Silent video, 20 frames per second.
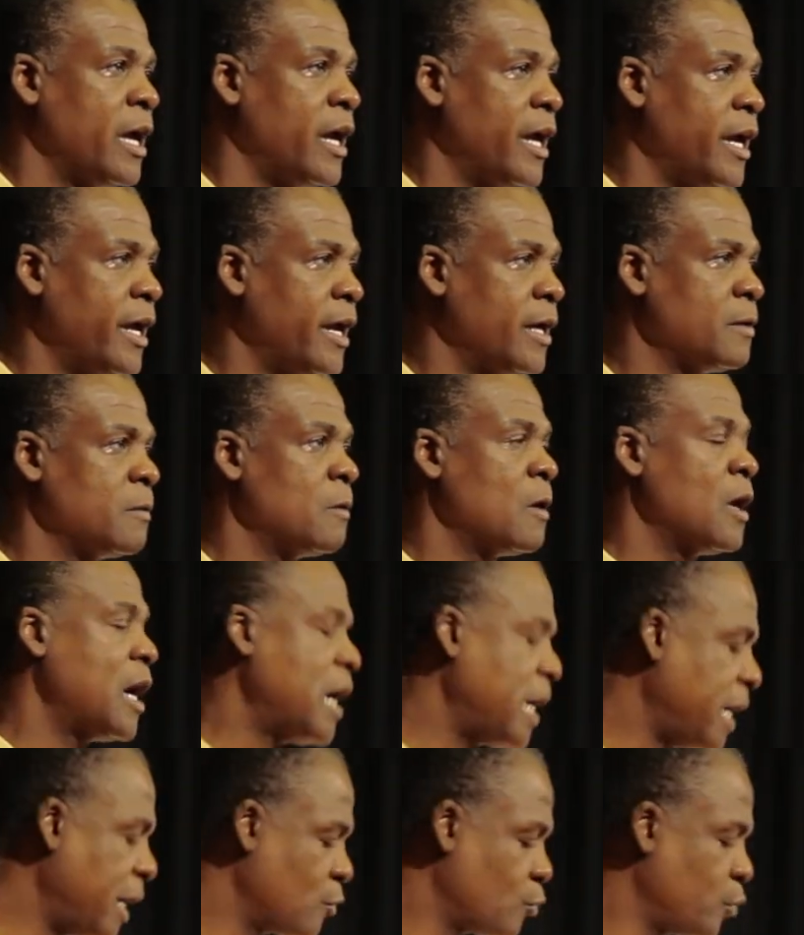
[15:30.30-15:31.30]
And
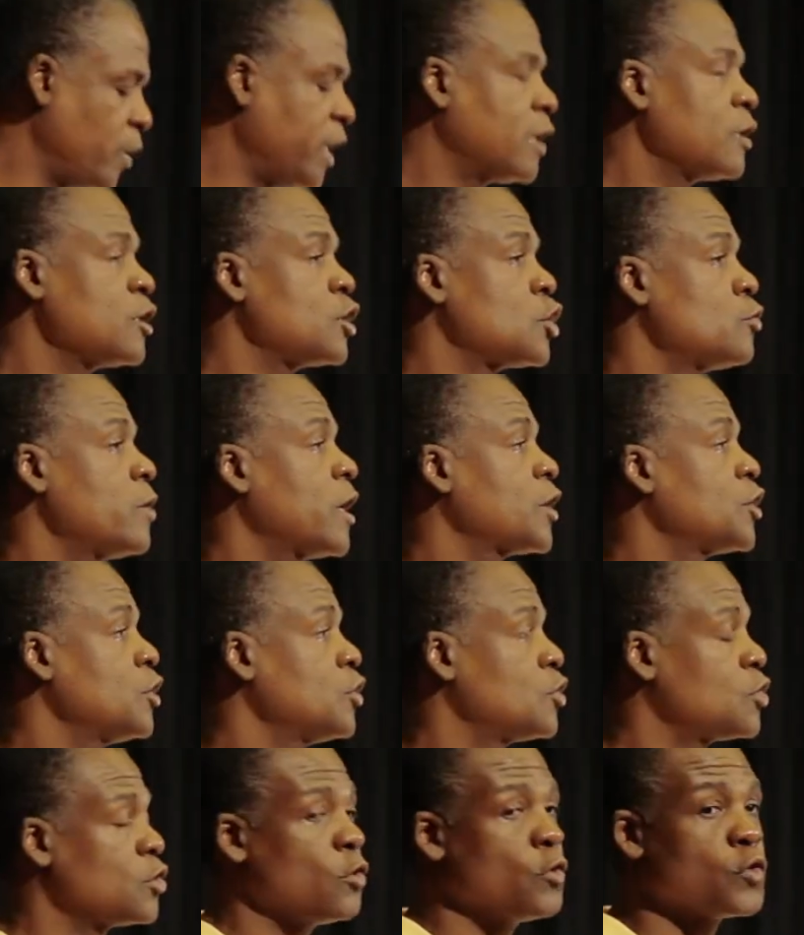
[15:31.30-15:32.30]
I had
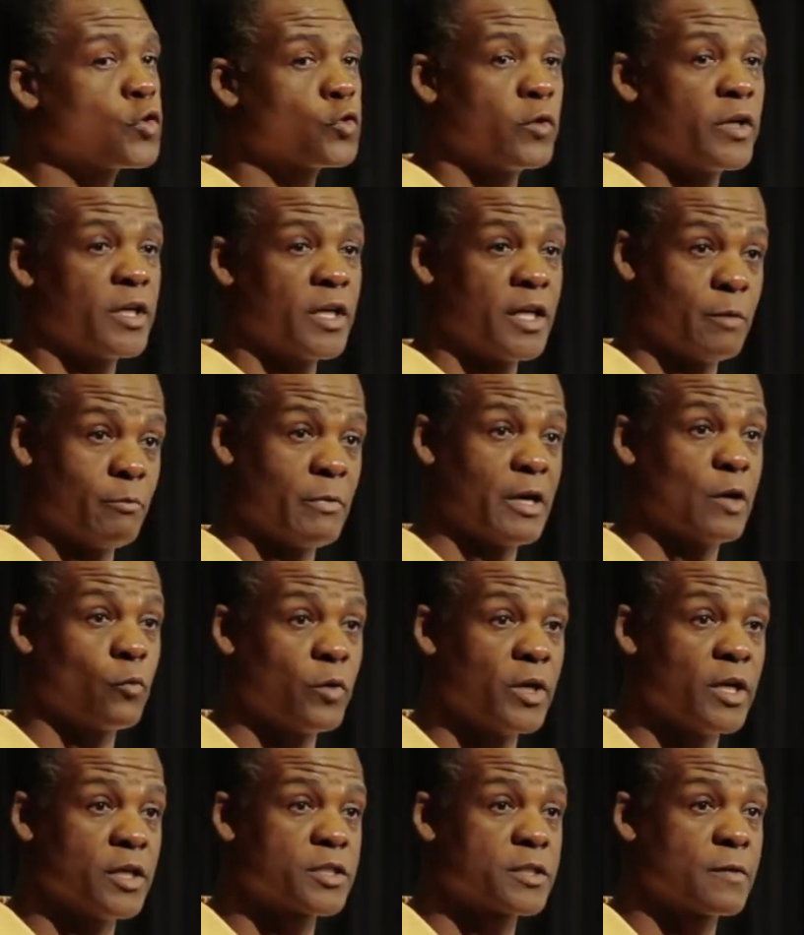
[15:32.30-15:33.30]
reconstruction surgery in my
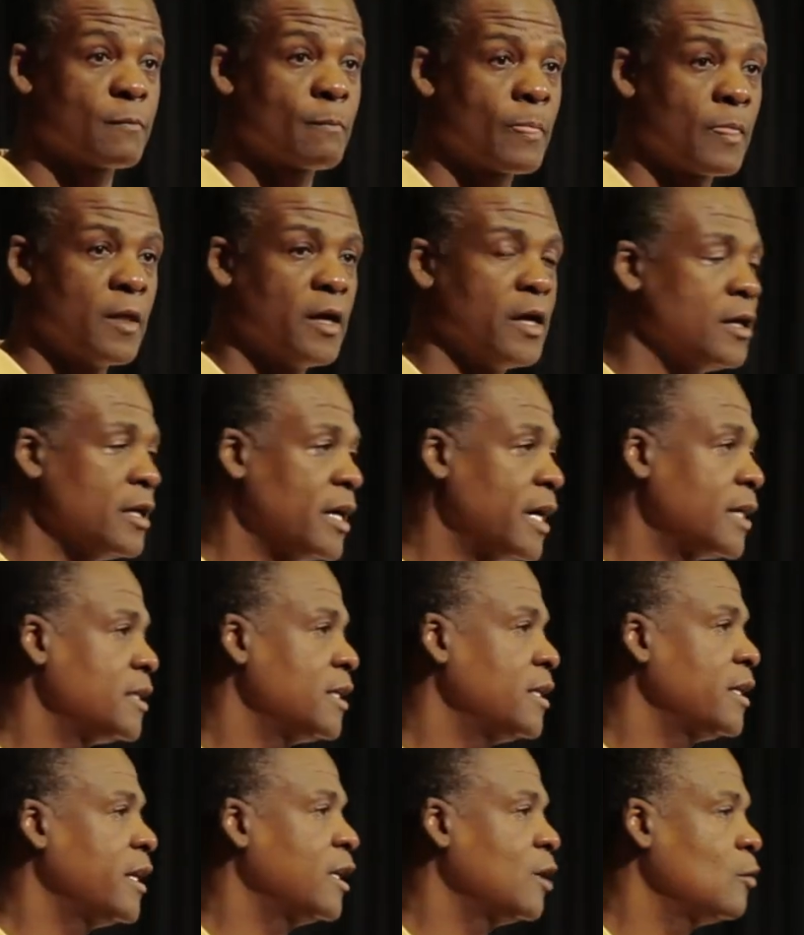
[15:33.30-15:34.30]
wrist in
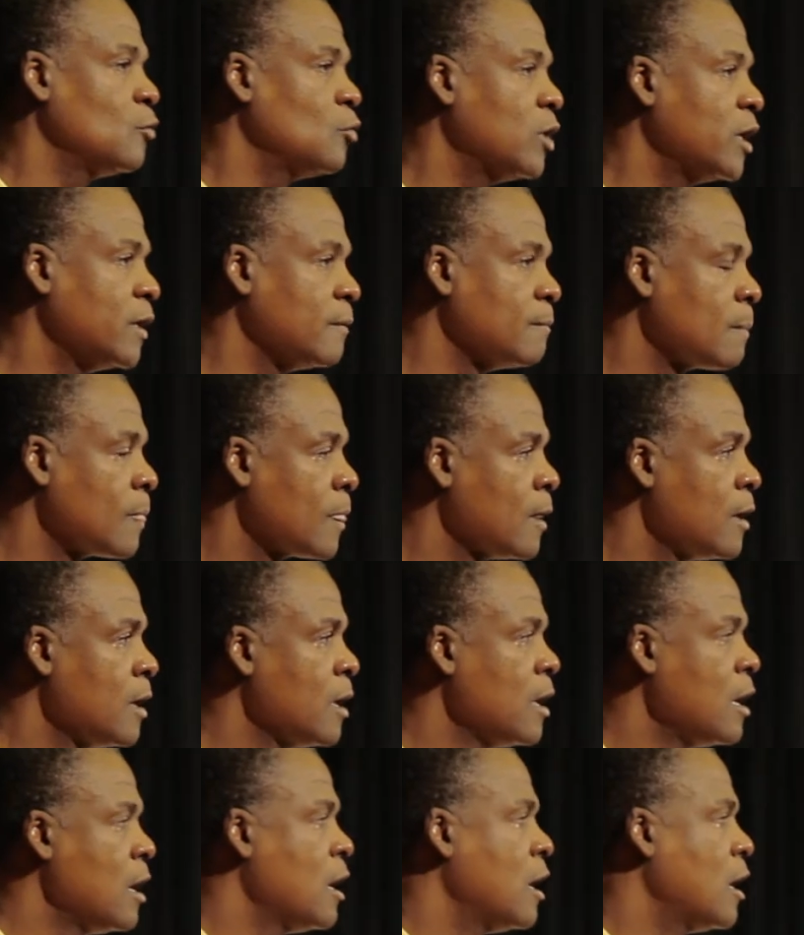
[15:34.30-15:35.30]
1981
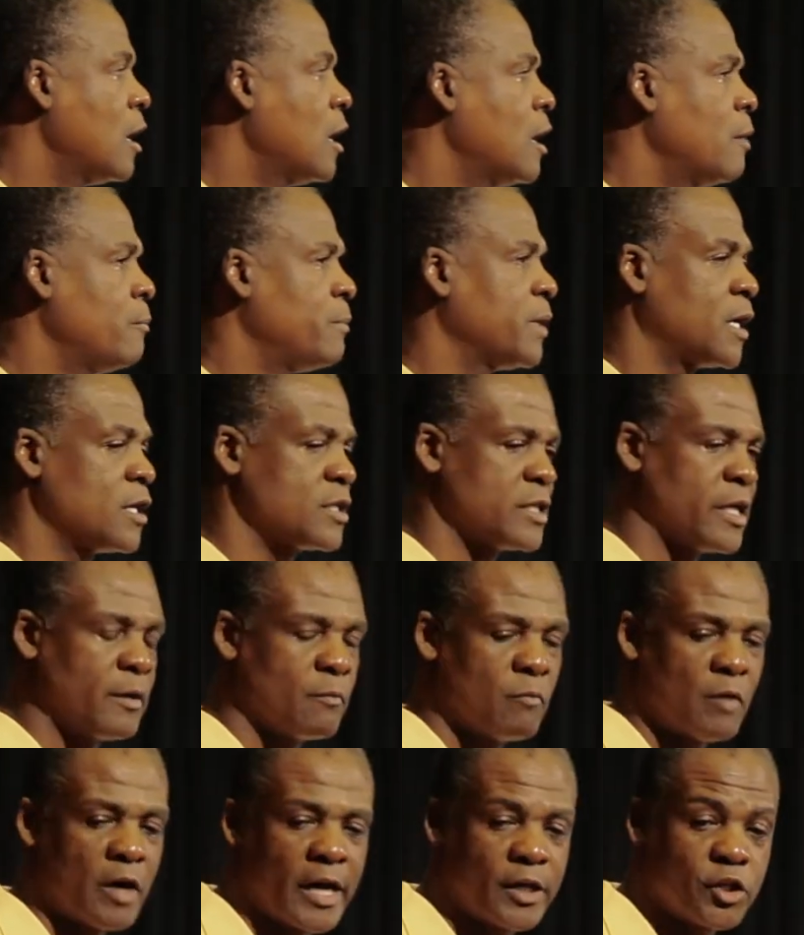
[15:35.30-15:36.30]
um, because
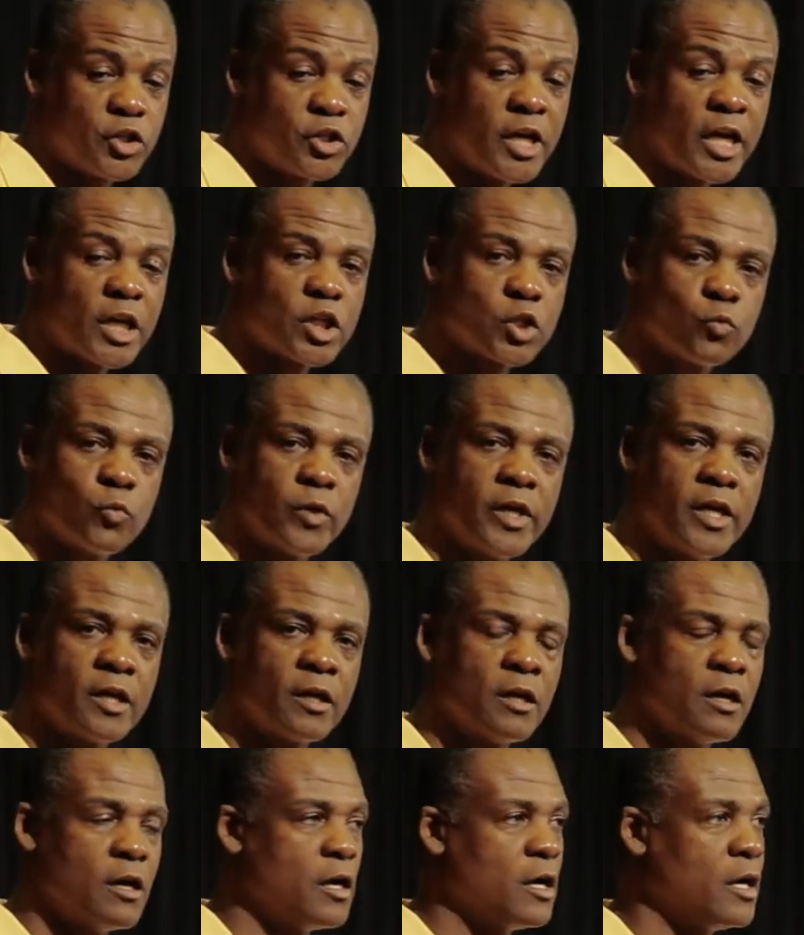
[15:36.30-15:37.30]
I, I check
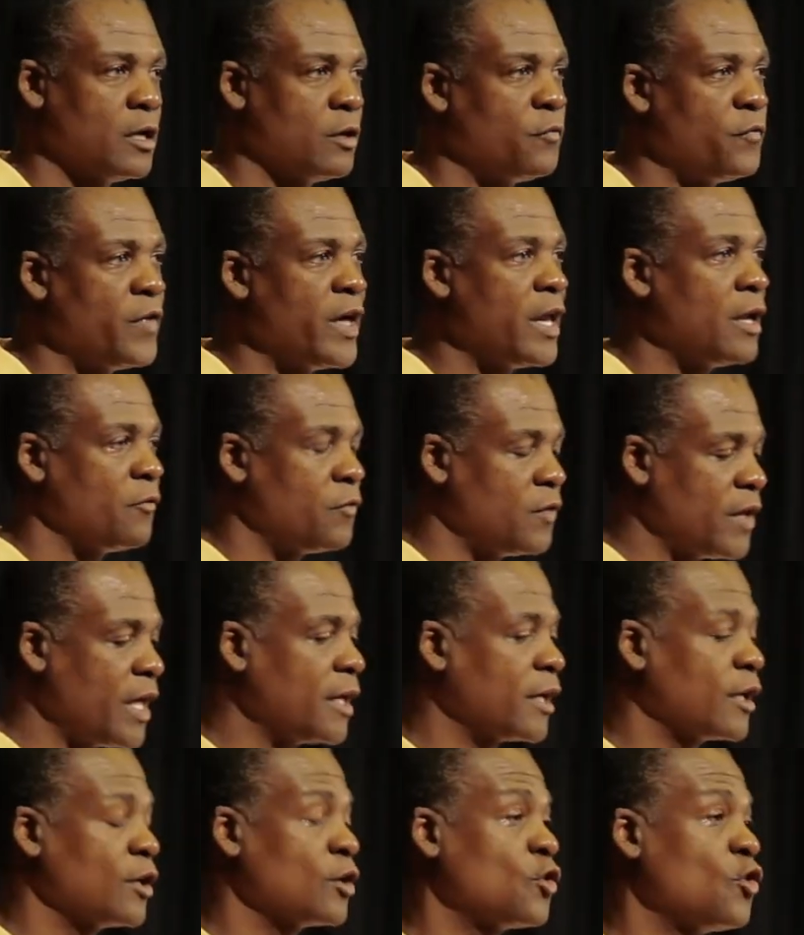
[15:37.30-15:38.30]
swing on a
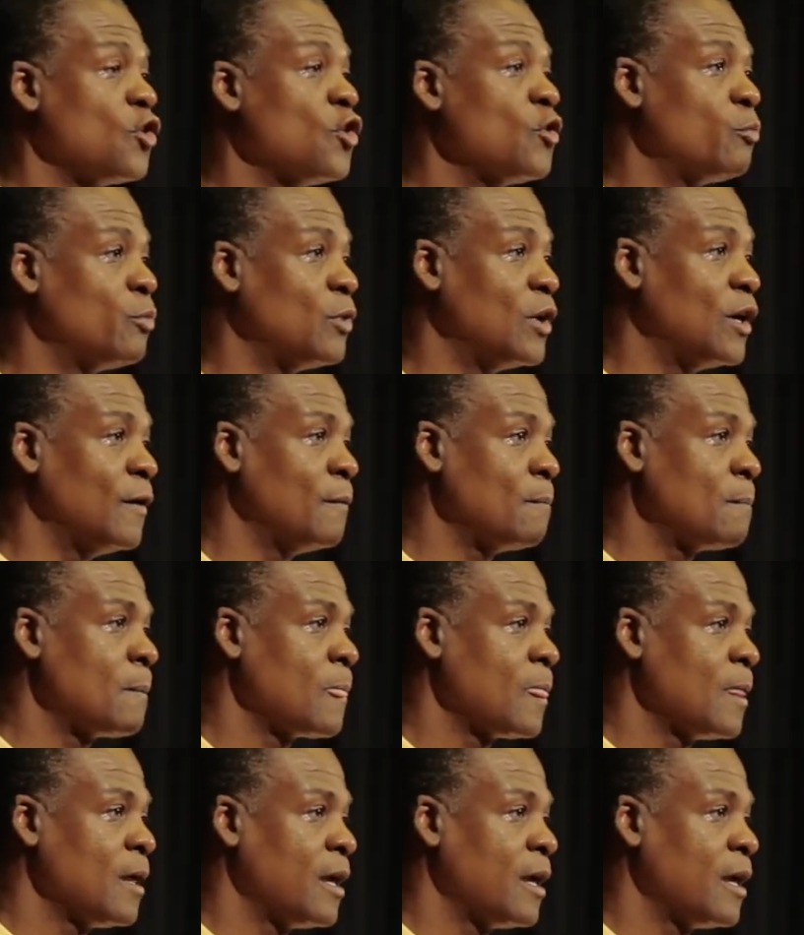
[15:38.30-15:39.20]
Flanagan curveball